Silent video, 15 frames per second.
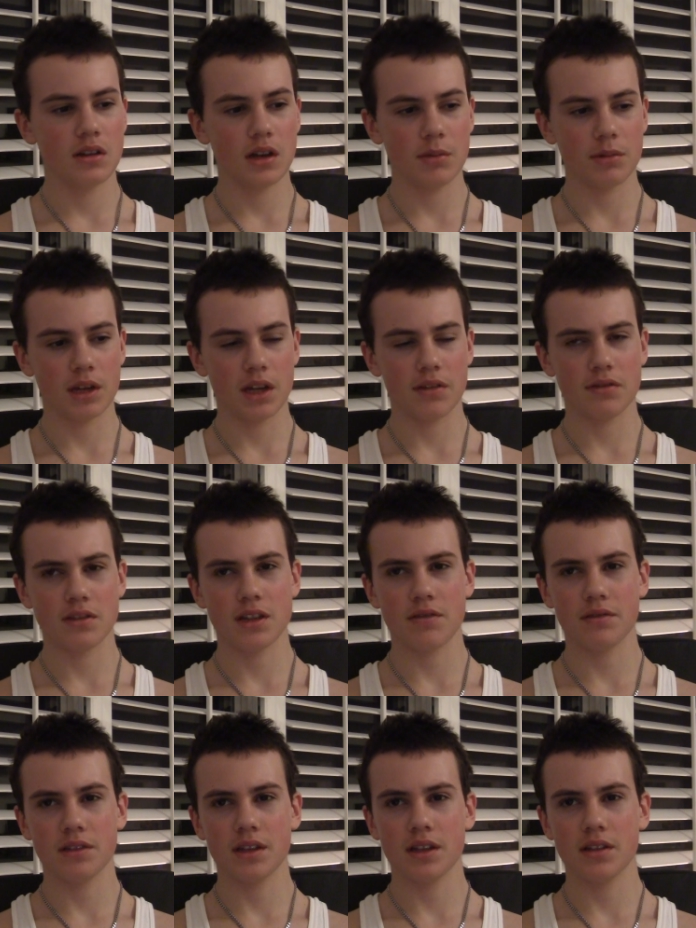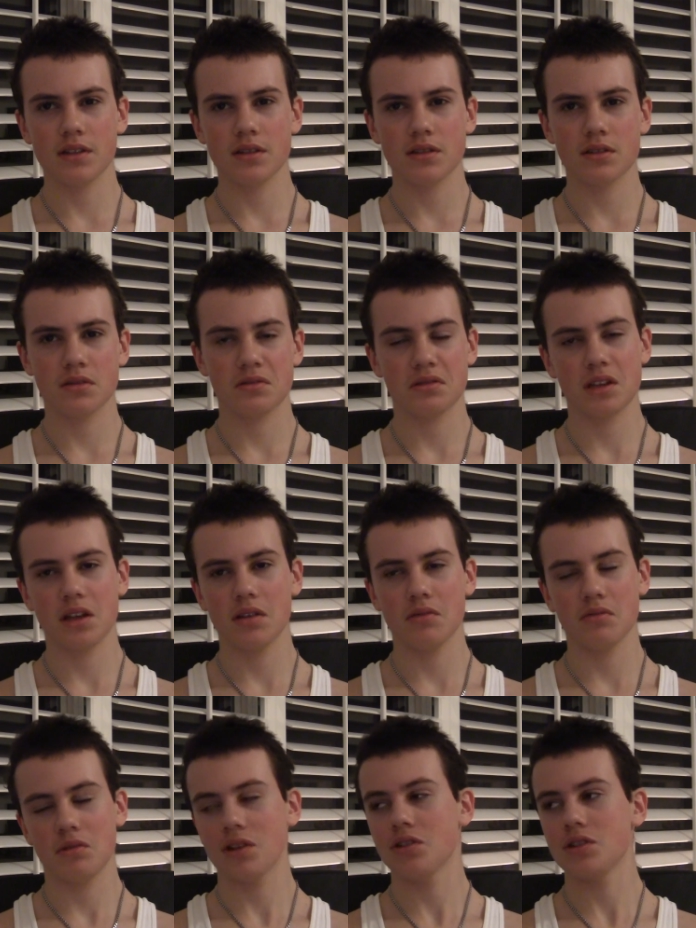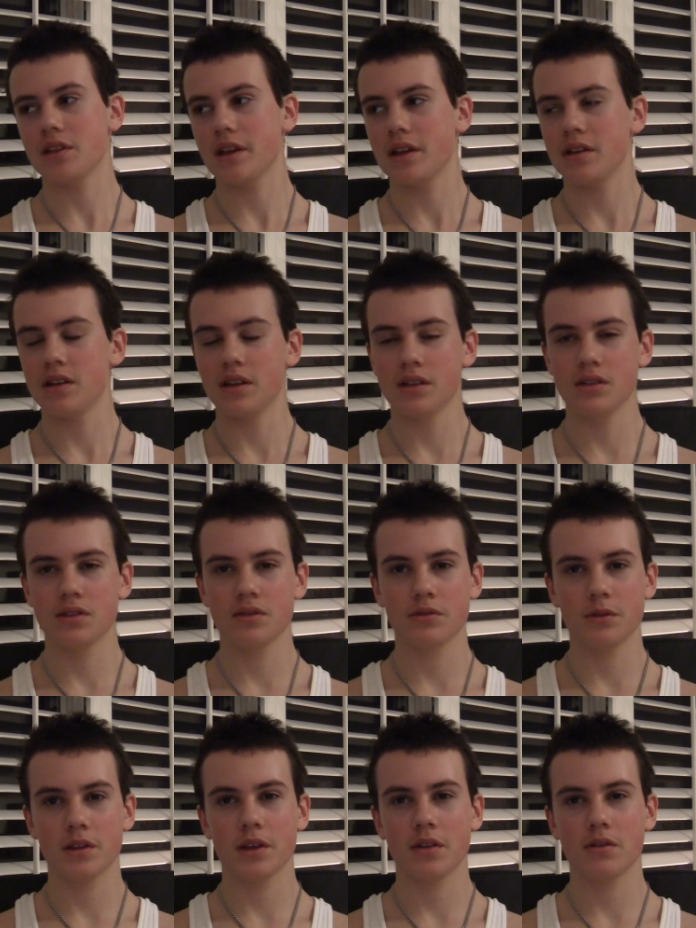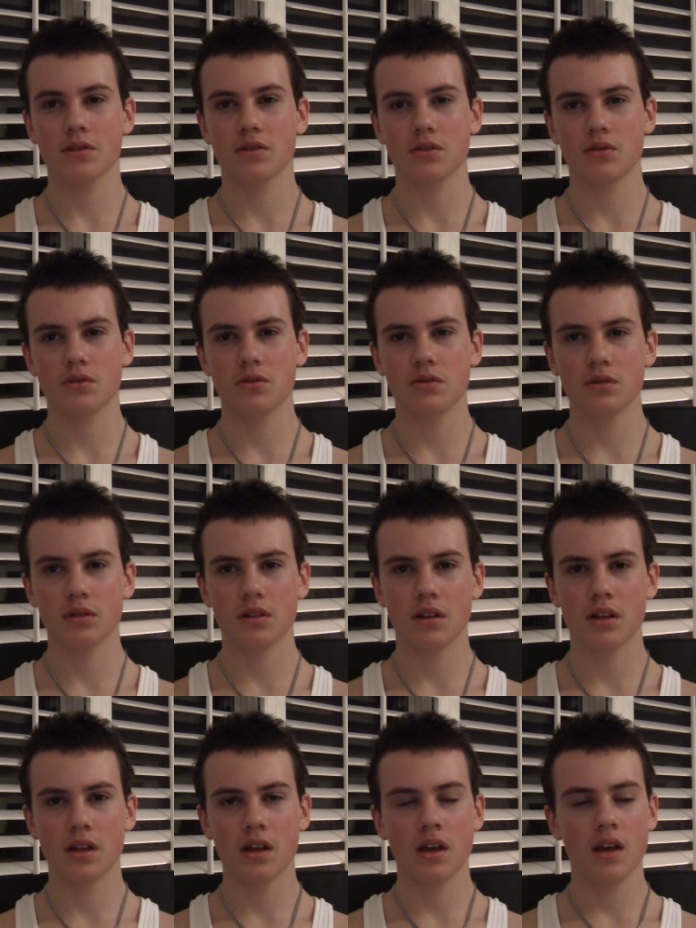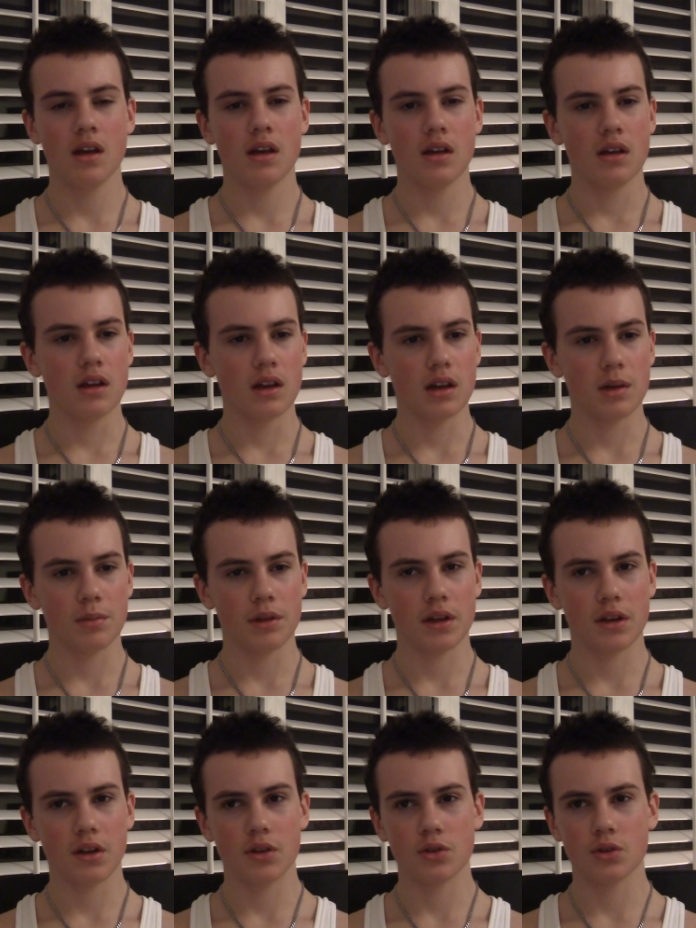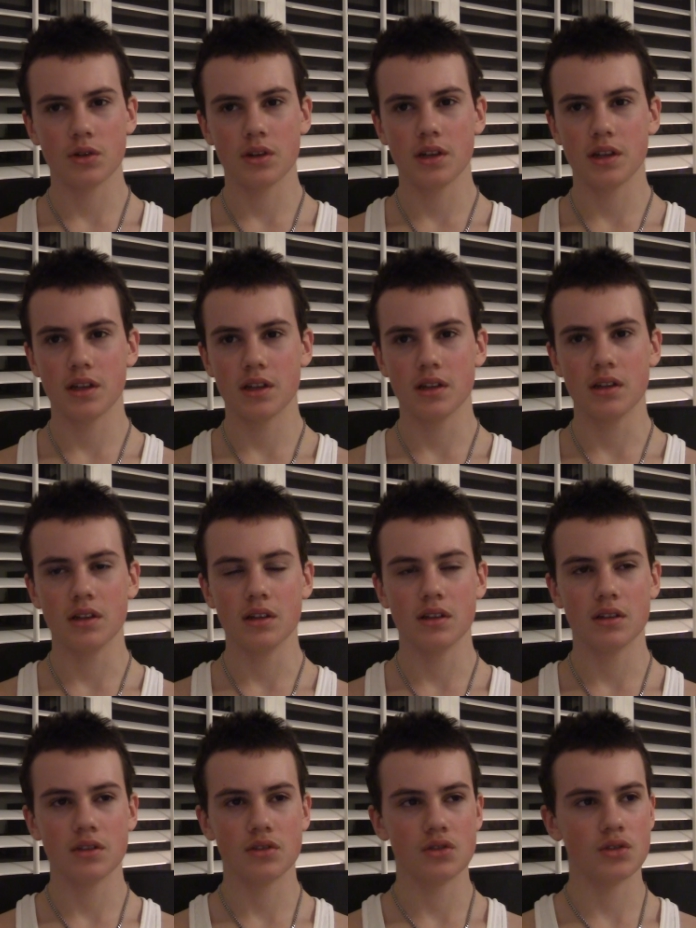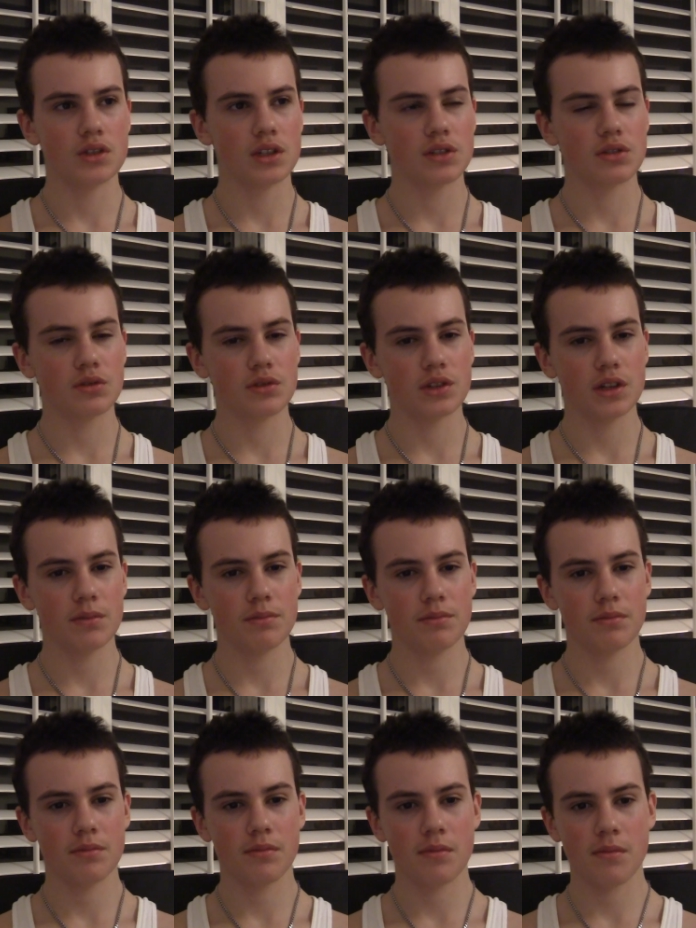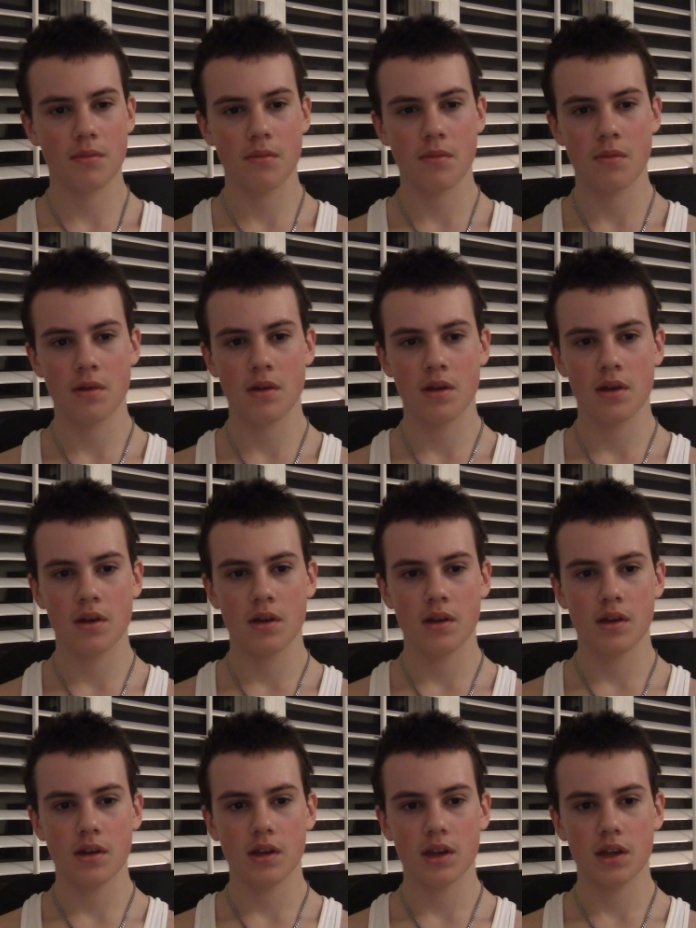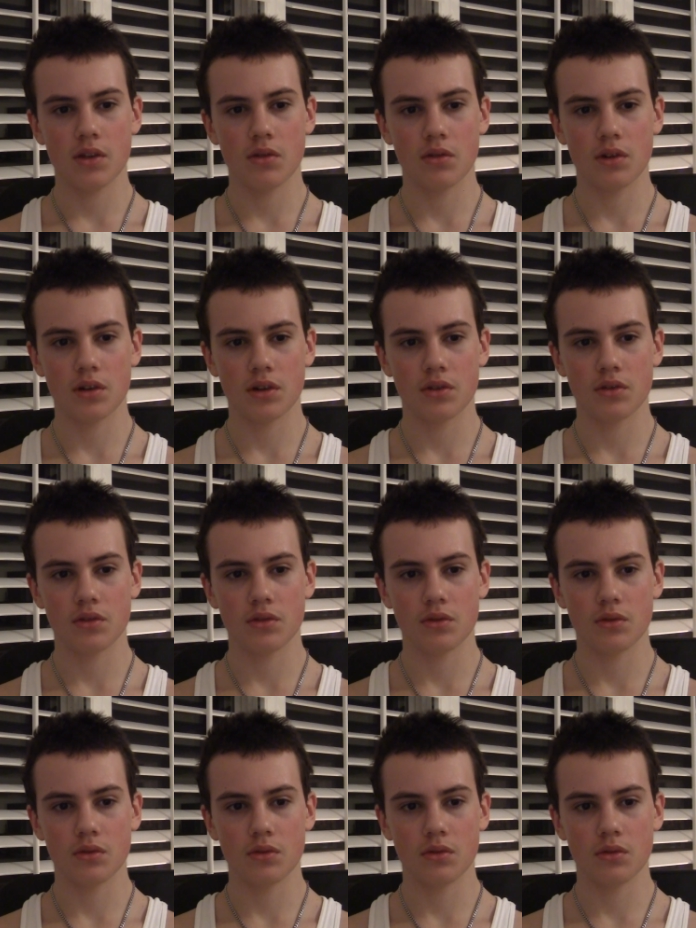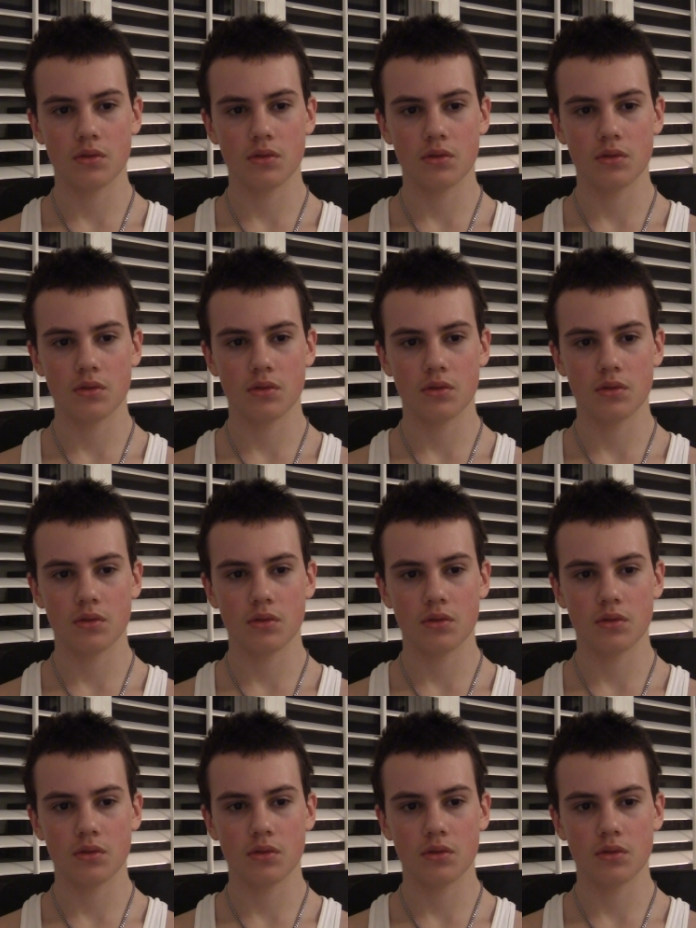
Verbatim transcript: I'm gonna have seven days, nine actually nine days without school. I plan on joining a, a jujitsu gym in order to,